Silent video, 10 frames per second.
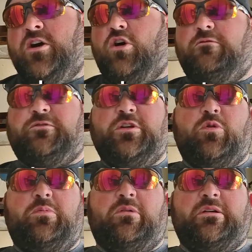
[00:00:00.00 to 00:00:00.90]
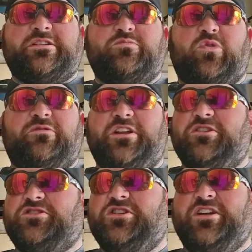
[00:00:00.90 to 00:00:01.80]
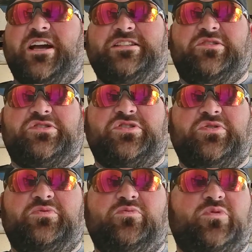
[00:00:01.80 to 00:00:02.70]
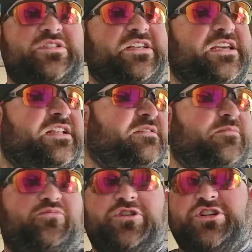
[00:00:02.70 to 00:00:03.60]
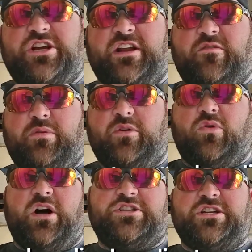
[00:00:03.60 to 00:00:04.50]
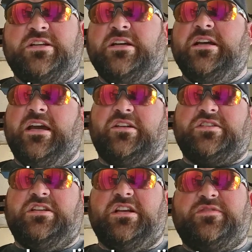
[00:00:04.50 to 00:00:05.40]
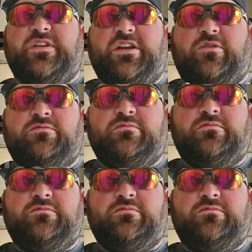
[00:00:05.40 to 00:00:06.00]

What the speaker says: hopefully we'll be bringing some more videos to you guys here soon. Once again, appreciate everybody watching, and I'll see you next video.